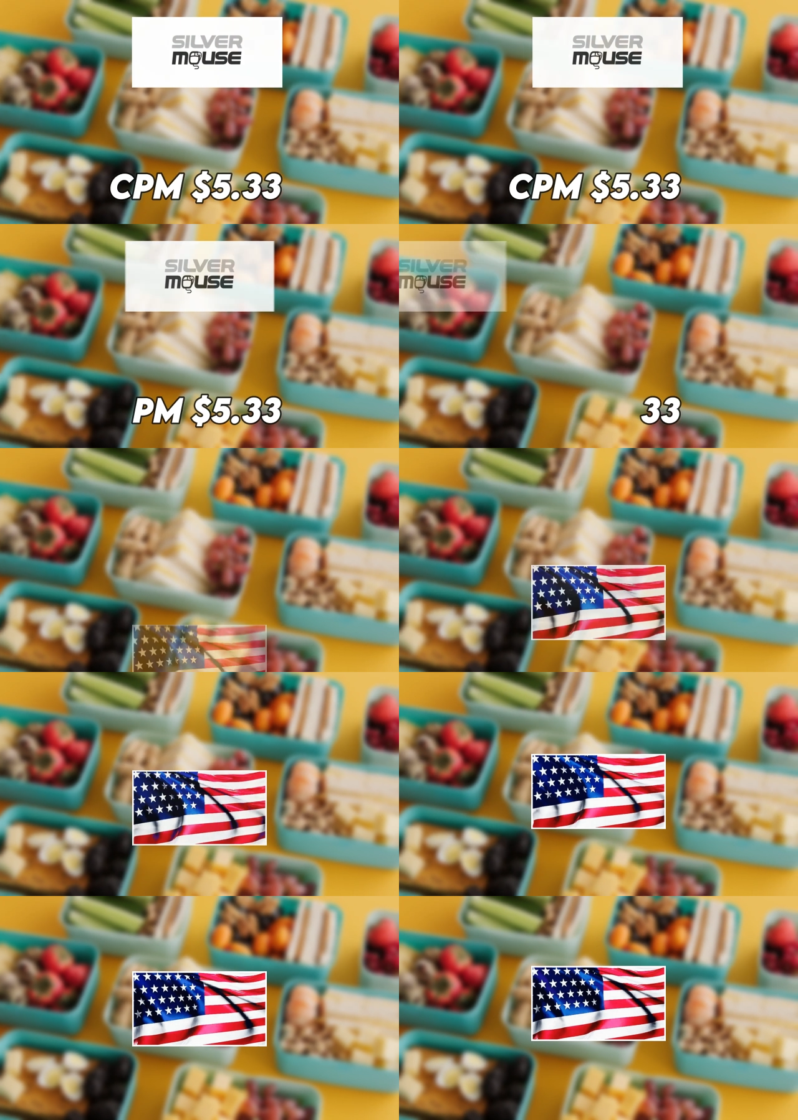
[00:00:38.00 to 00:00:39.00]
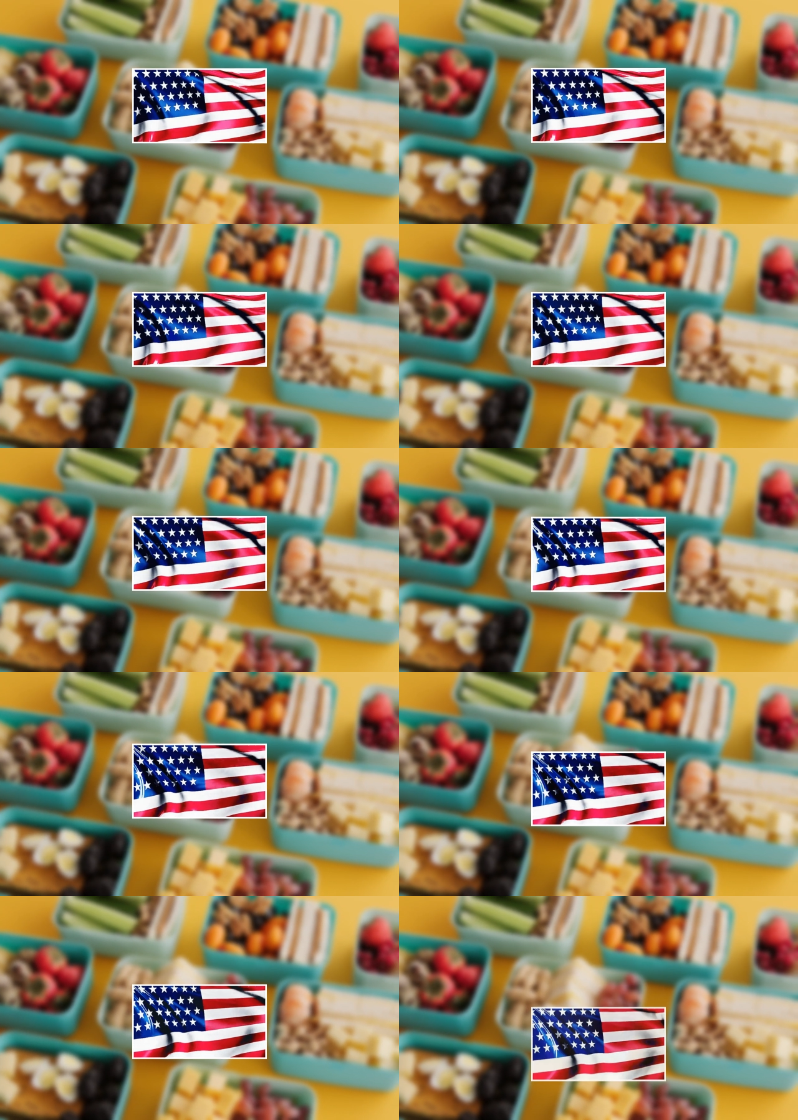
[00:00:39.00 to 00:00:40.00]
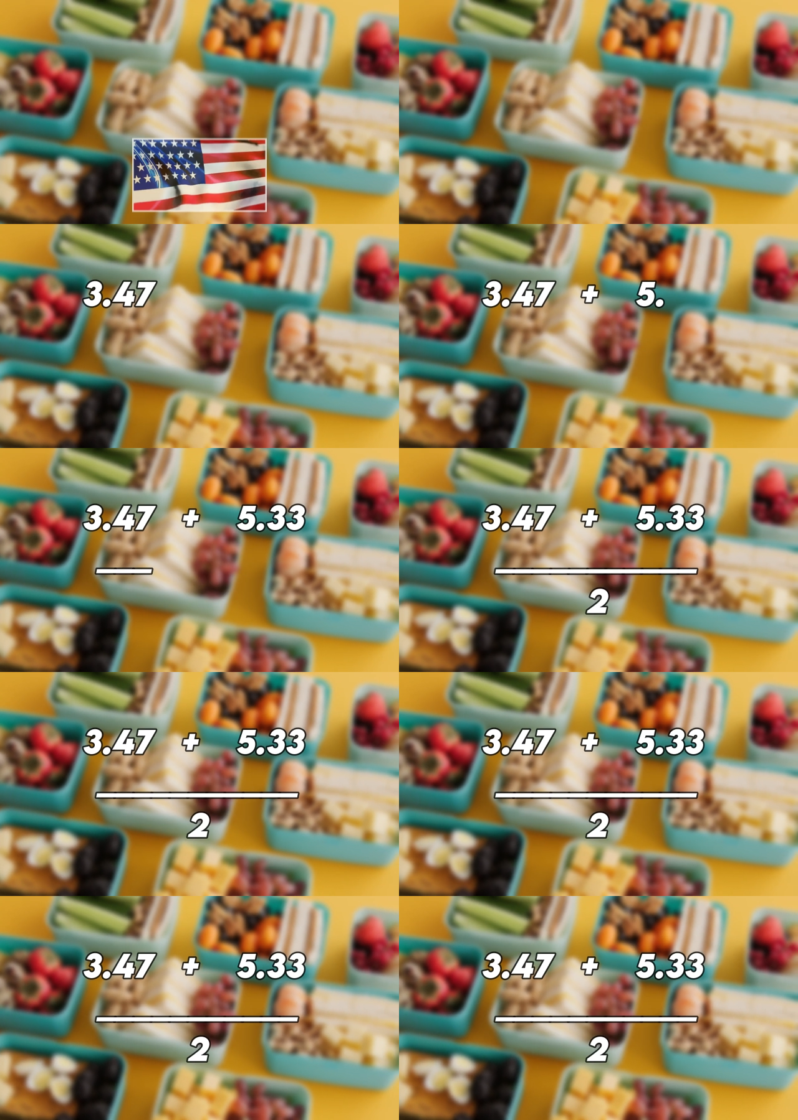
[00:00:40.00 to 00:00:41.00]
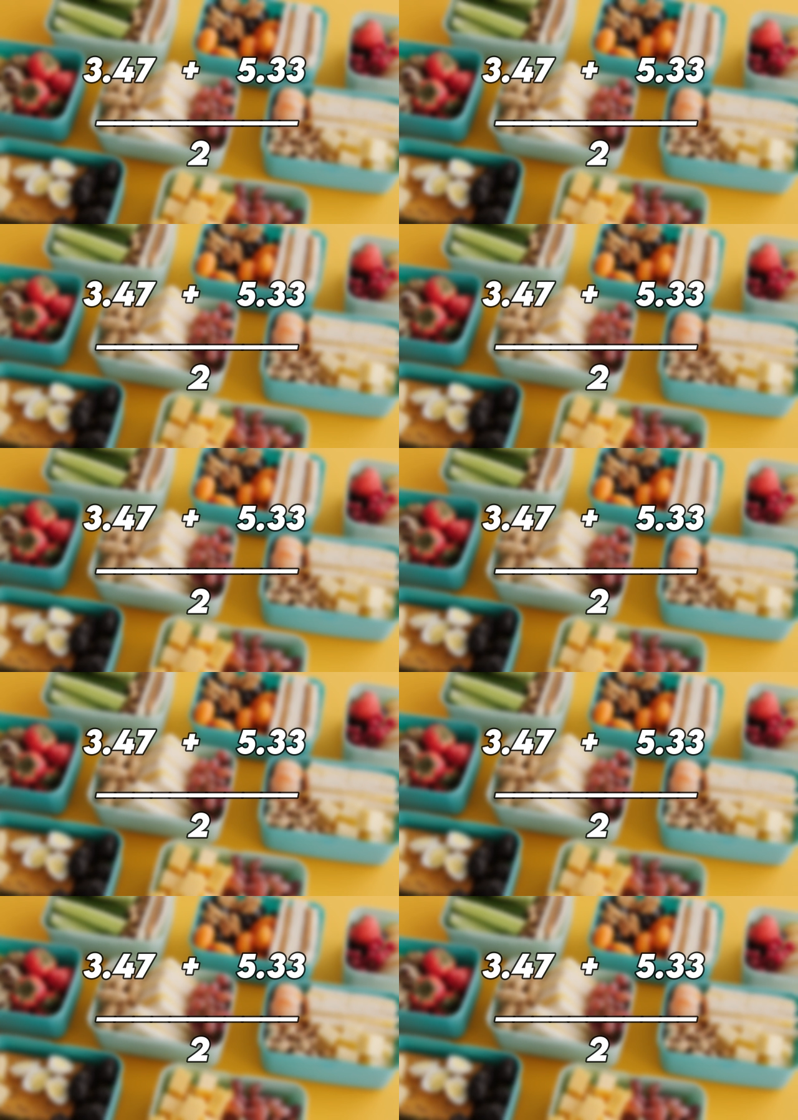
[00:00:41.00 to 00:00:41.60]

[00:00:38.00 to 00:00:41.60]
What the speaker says: (no speaker visible)